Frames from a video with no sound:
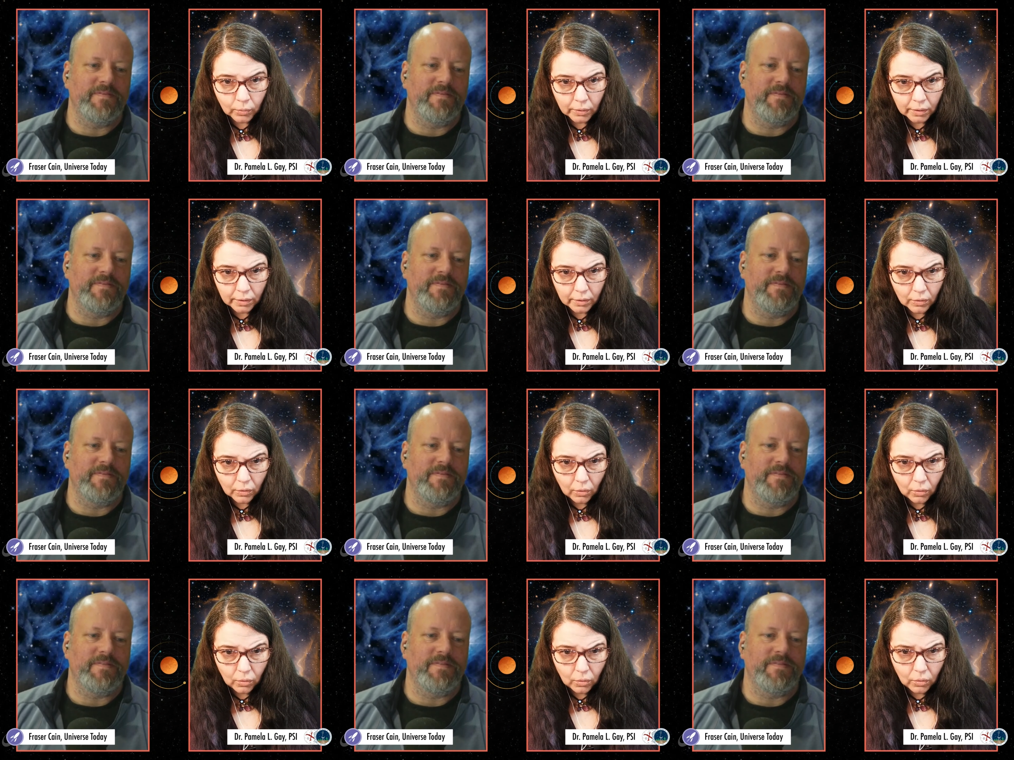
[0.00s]

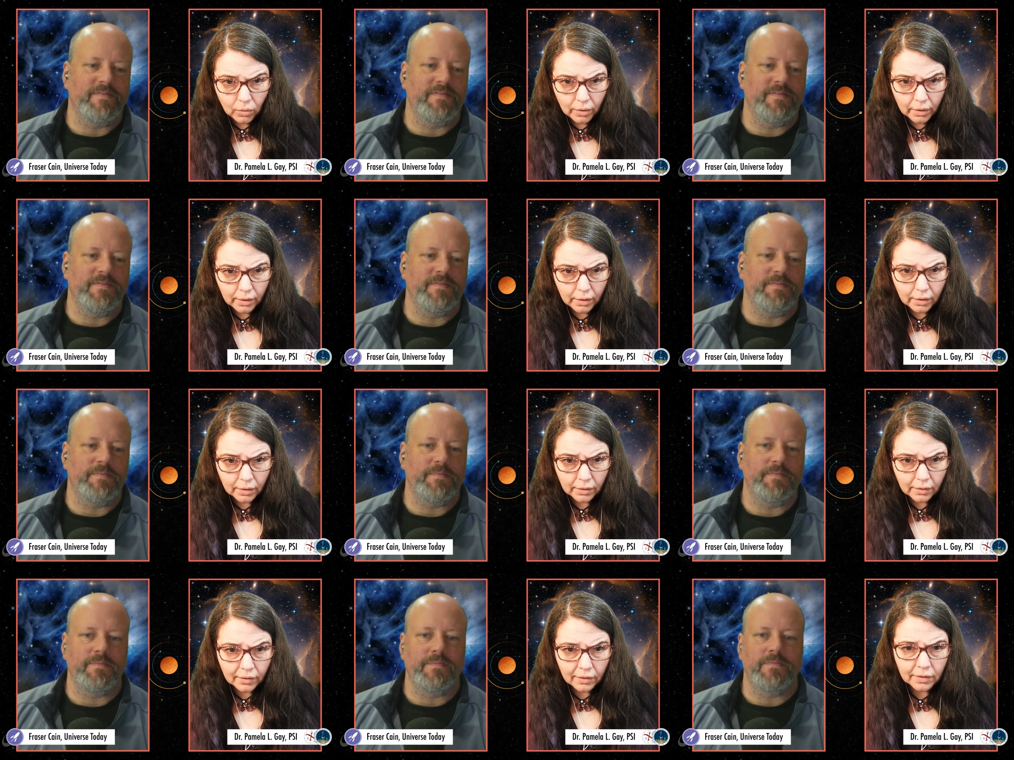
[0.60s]

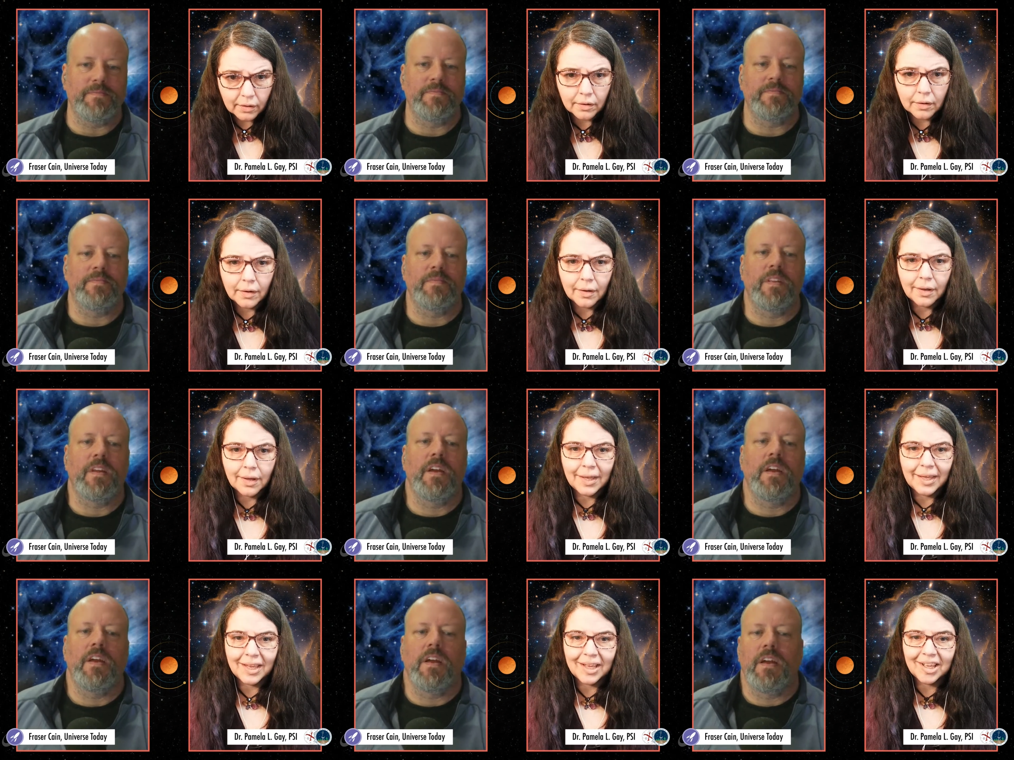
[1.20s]
Speaker 1: record.
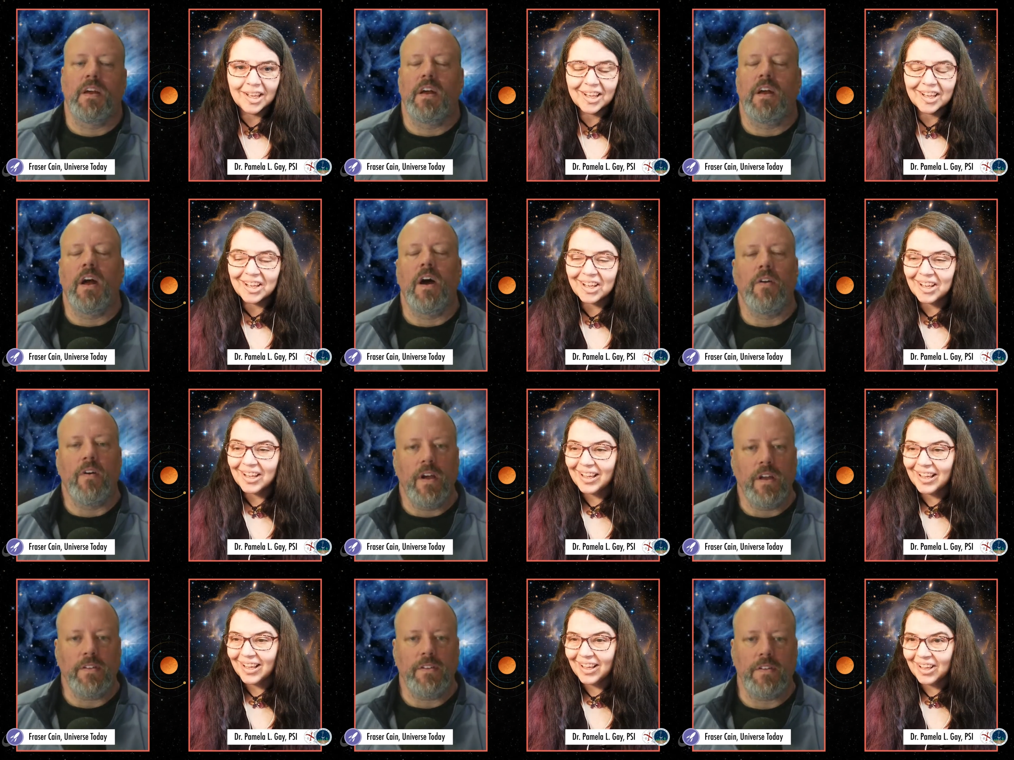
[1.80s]
All
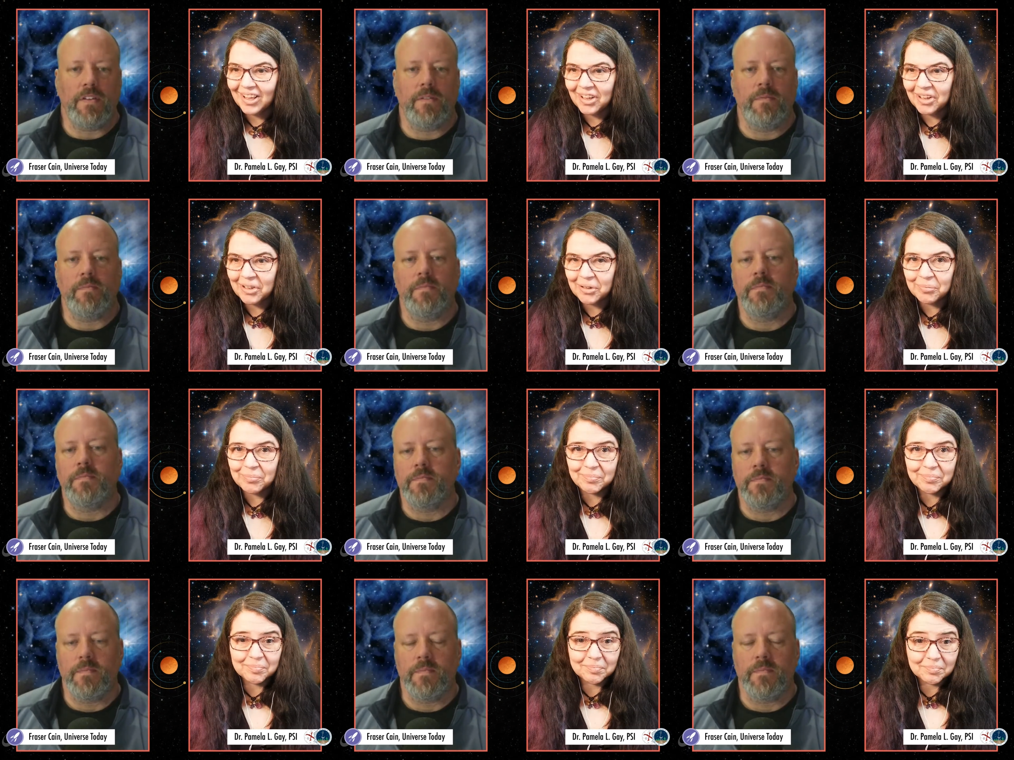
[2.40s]
right.
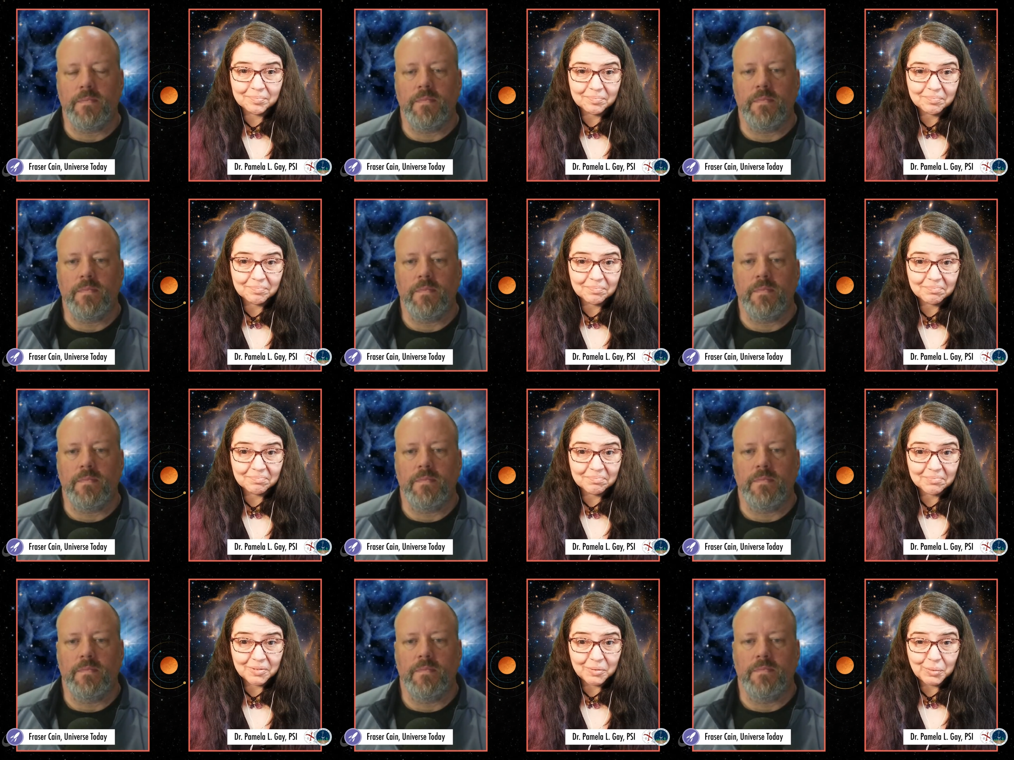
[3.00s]
Um,
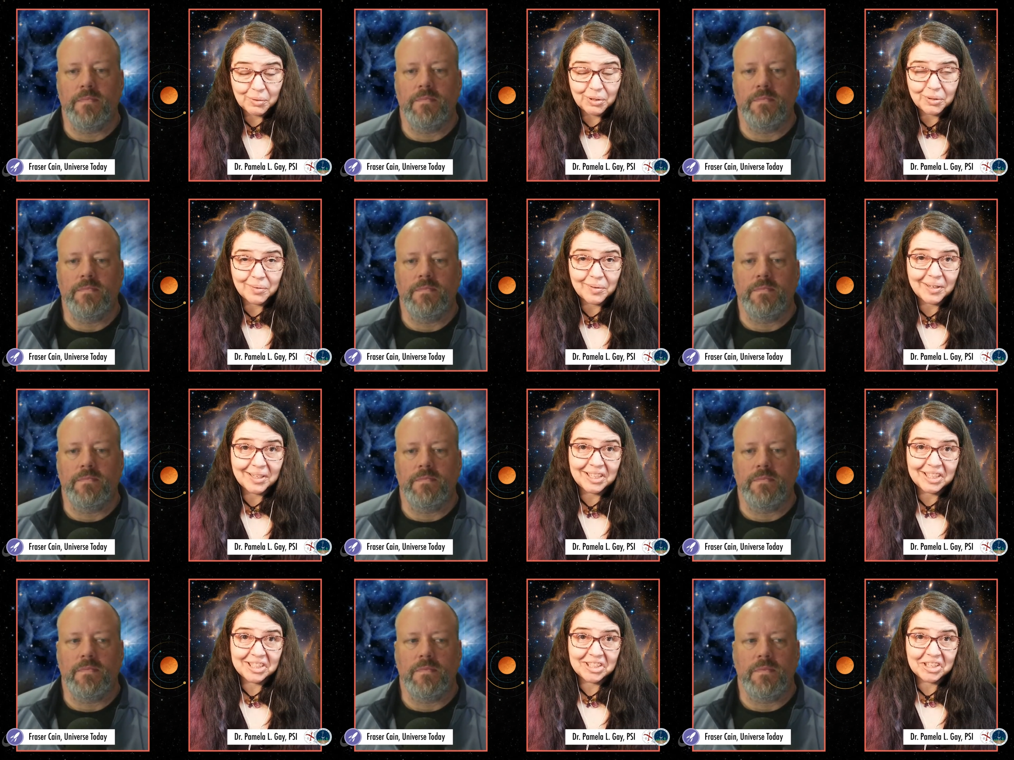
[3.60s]
we're
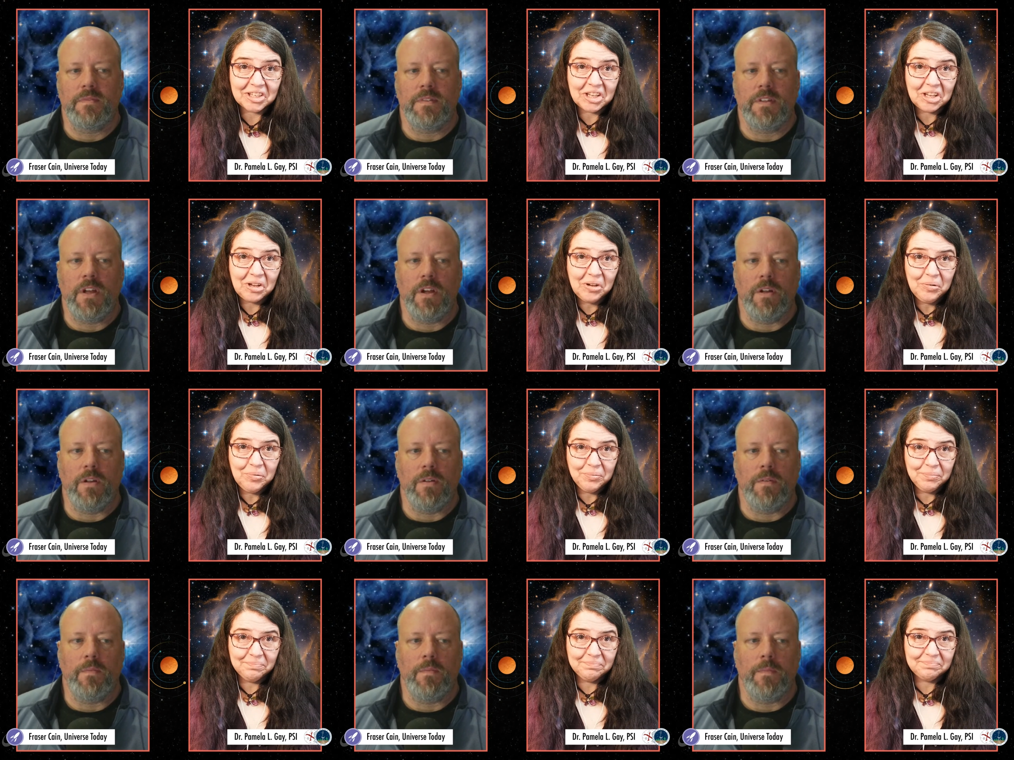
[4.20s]
ready to
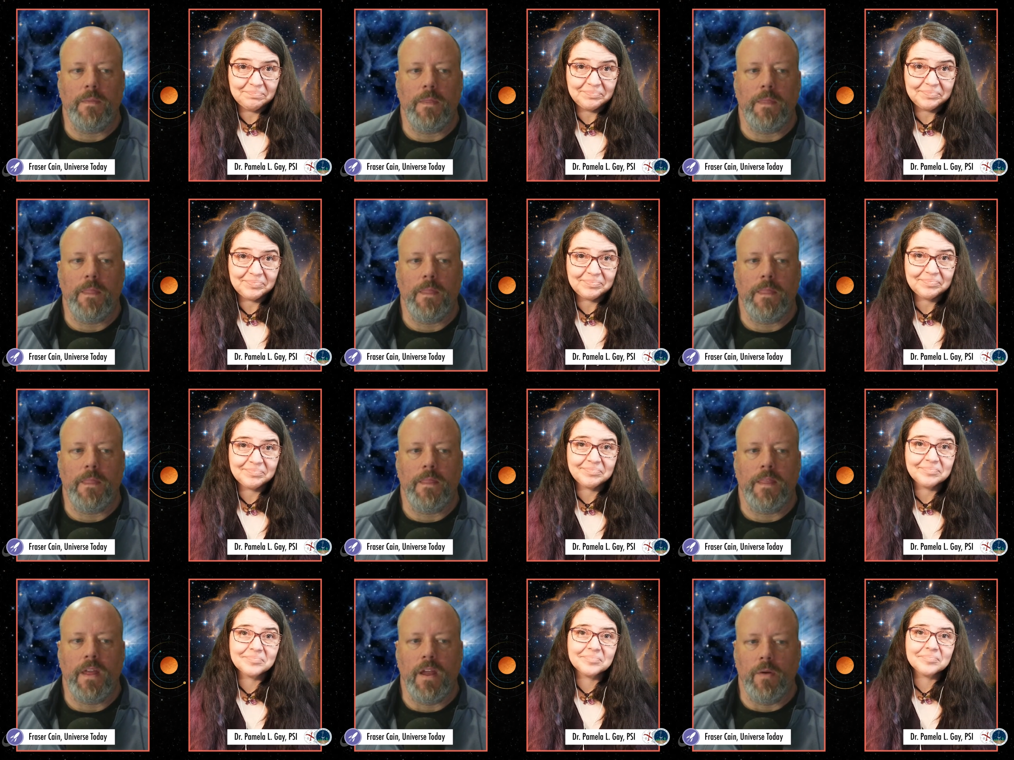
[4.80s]
go.
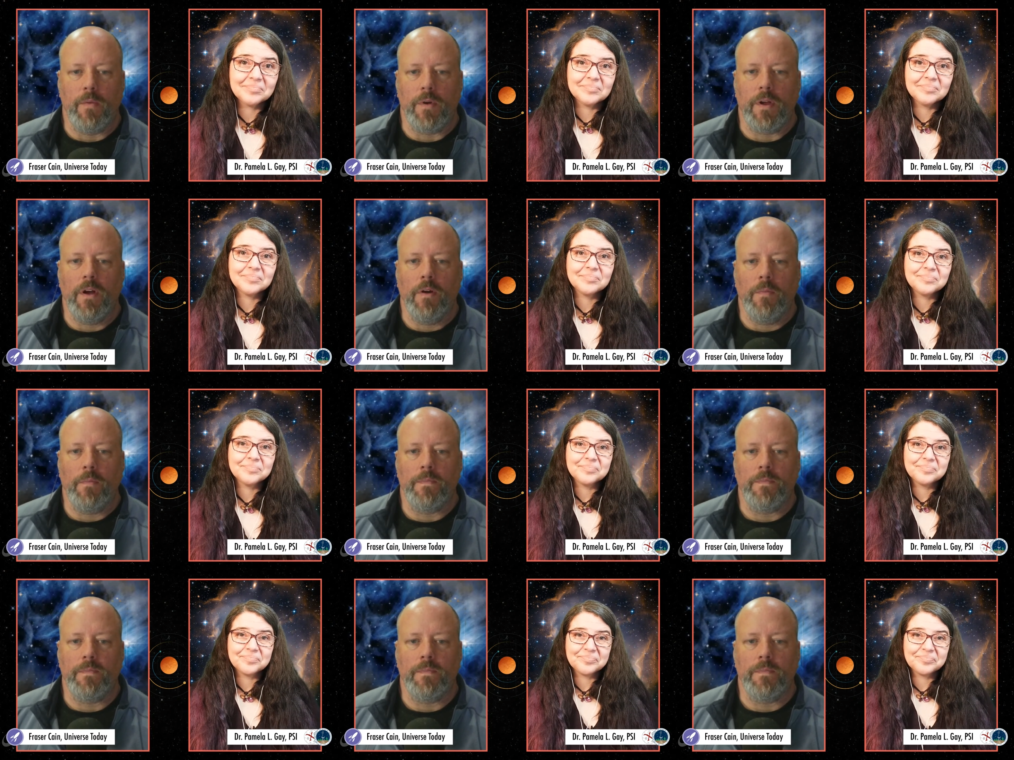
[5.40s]
Speaker 2: Here we go.